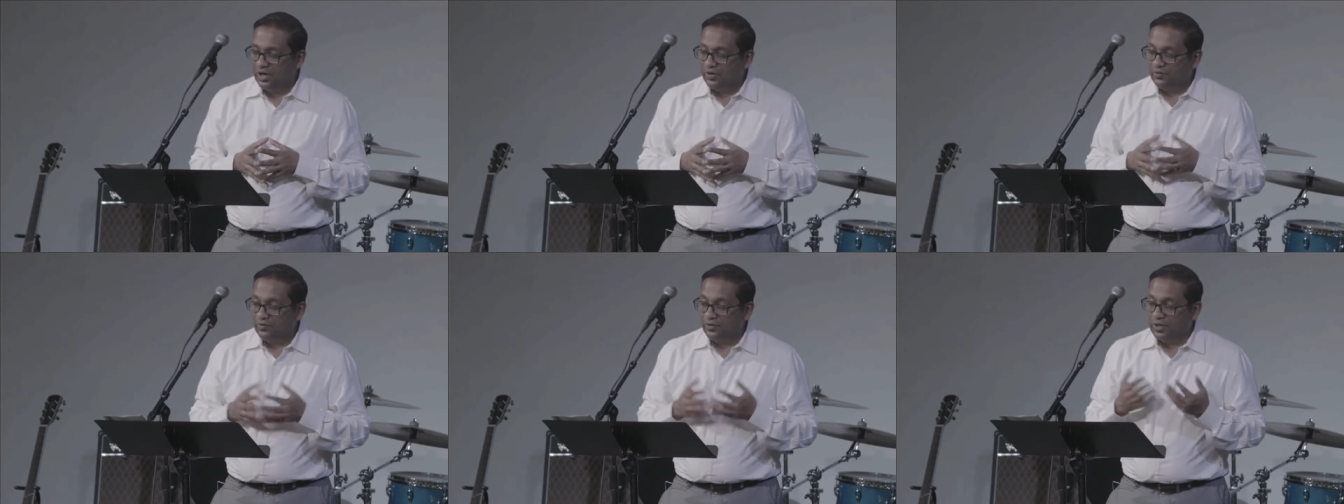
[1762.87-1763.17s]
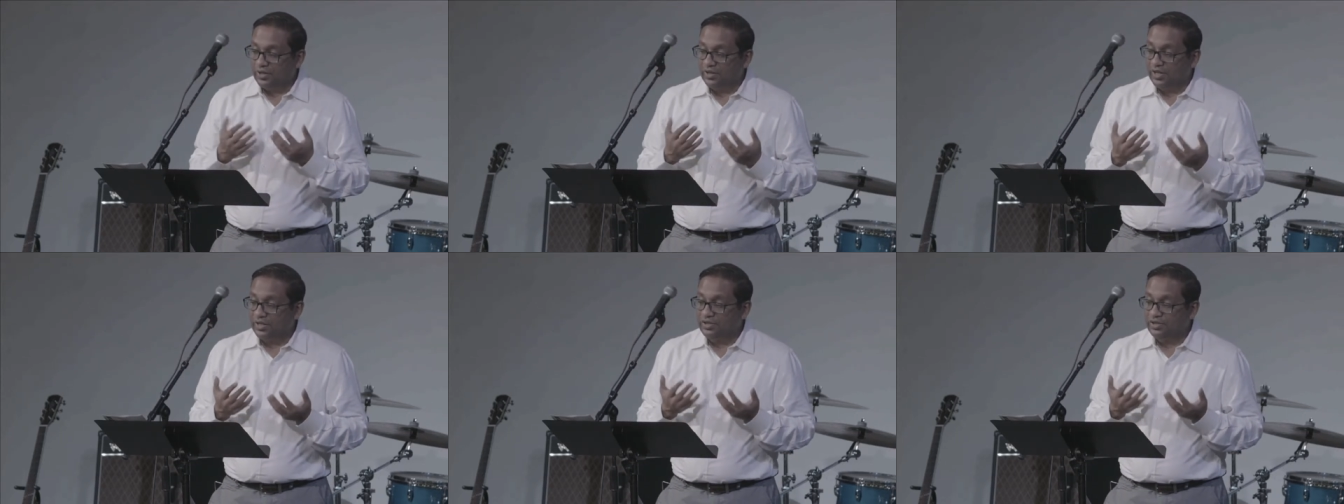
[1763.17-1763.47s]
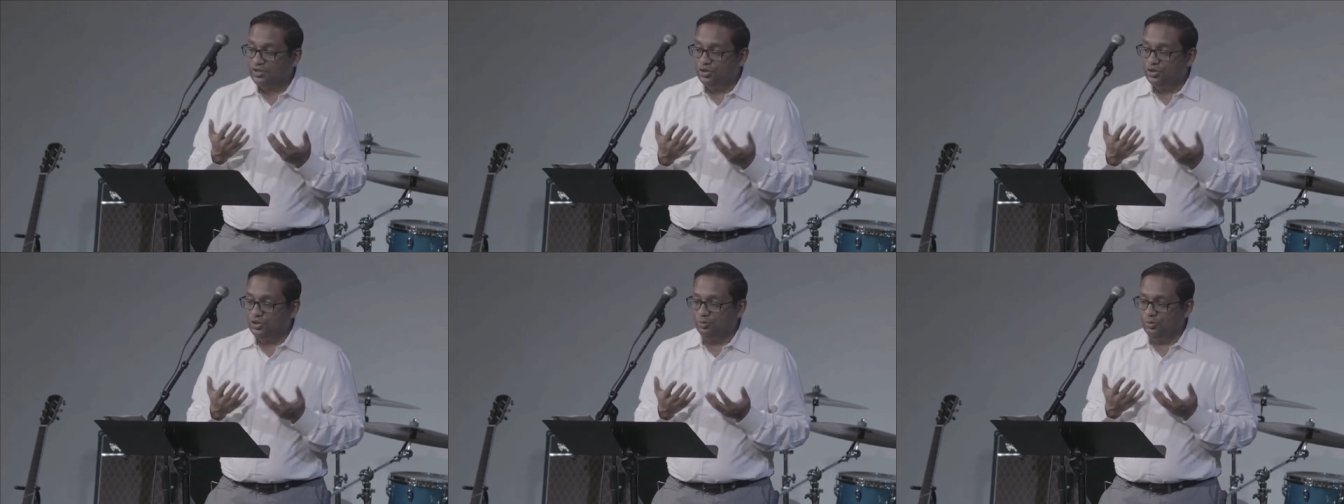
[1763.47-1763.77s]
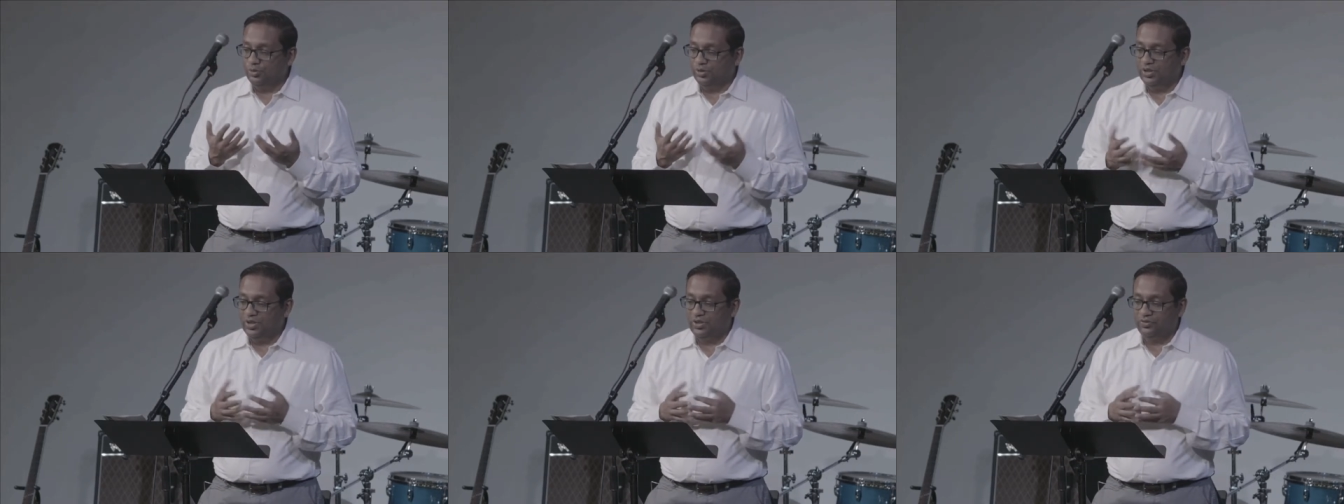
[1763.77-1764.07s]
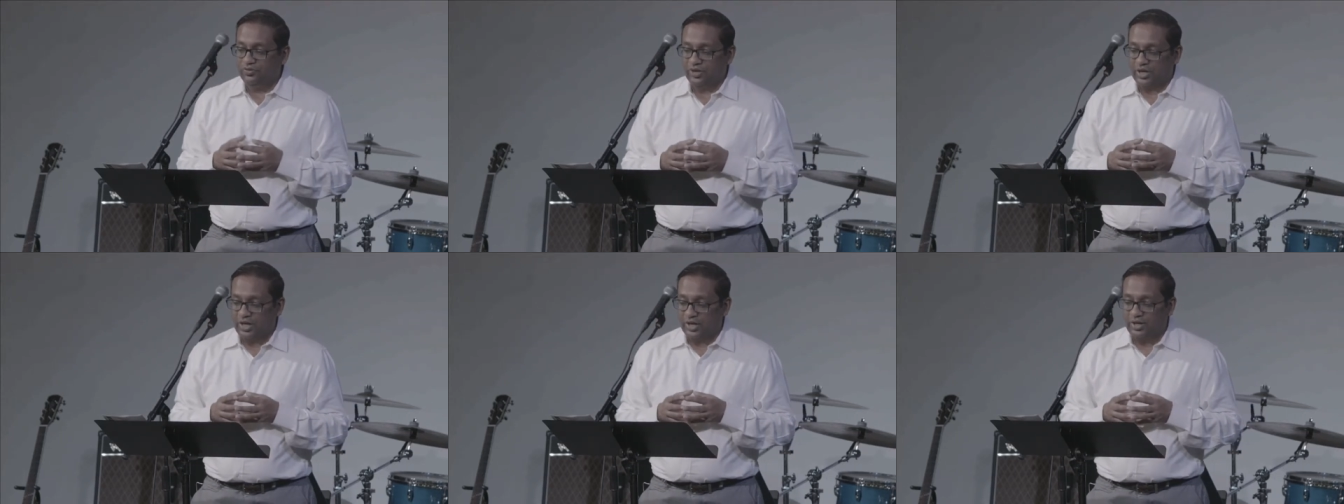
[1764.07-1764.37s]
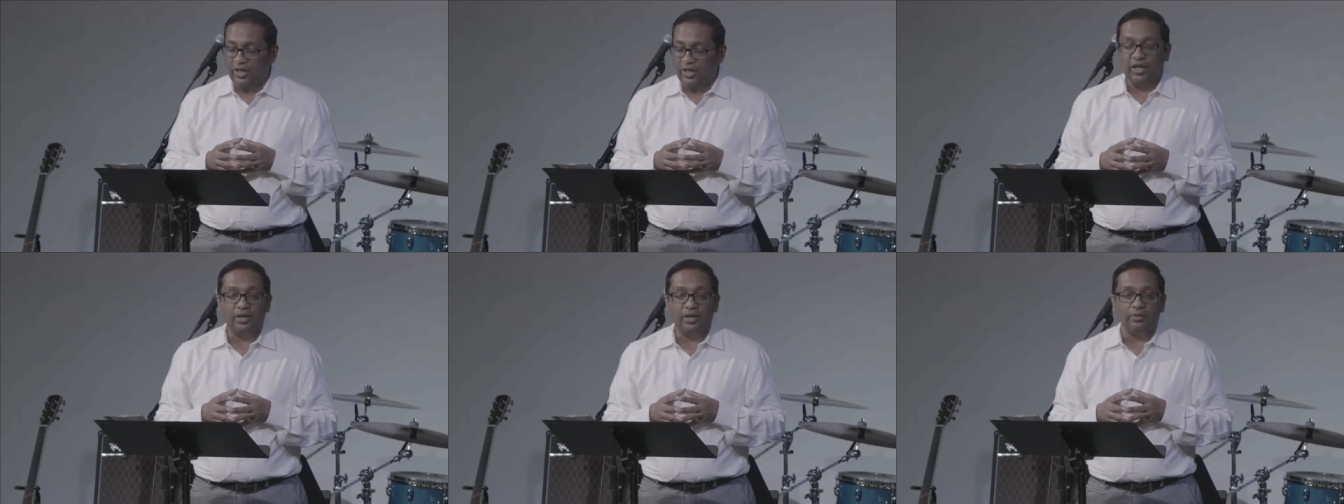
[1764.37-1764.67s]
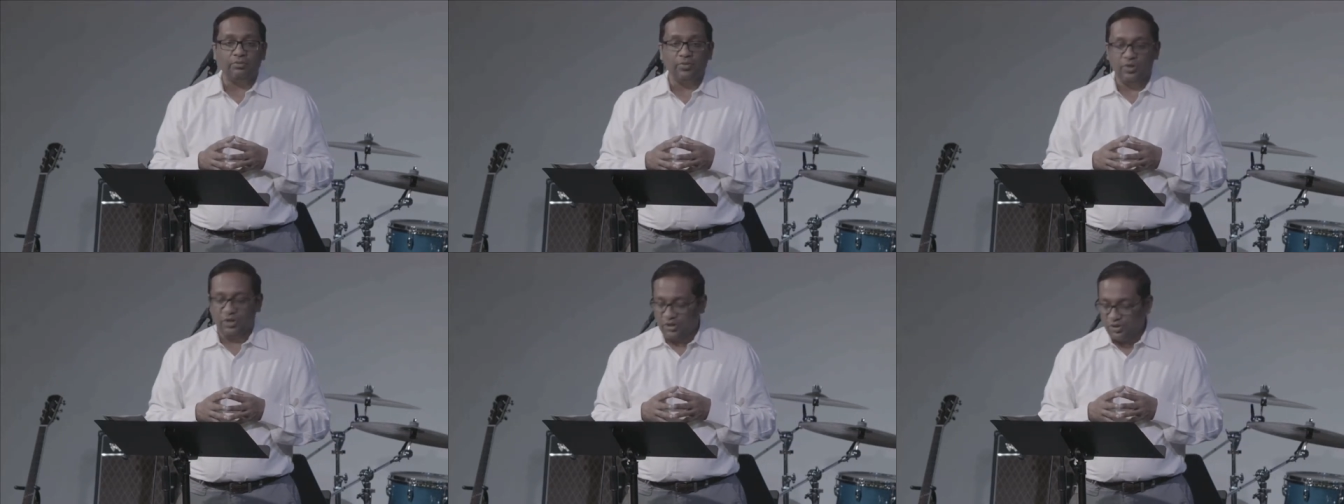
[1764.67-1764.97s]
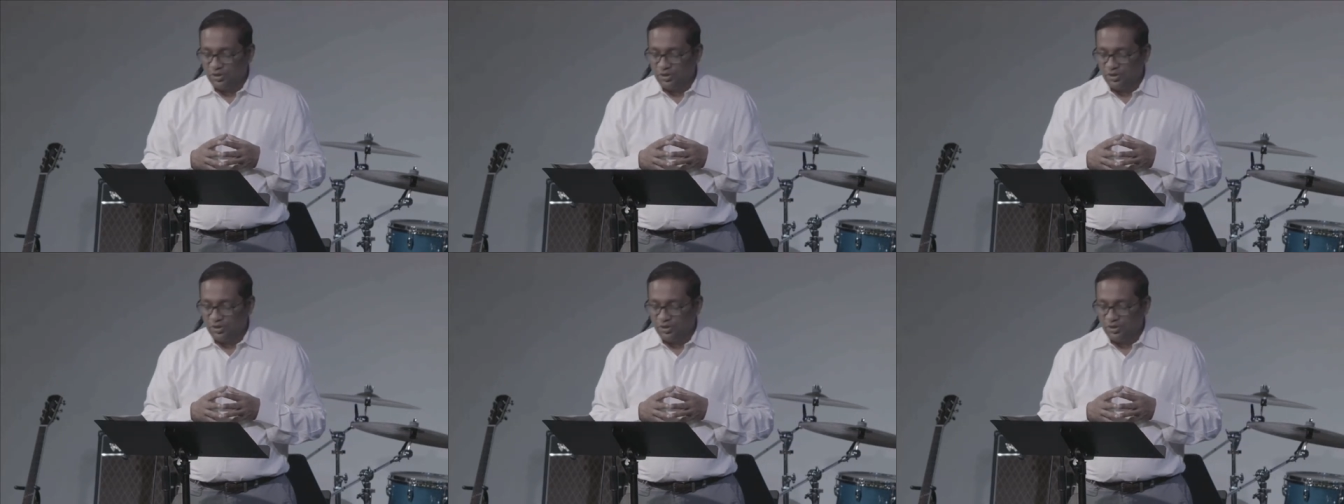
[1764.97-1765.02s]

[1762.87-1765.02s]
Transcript: for unless you believe that I am,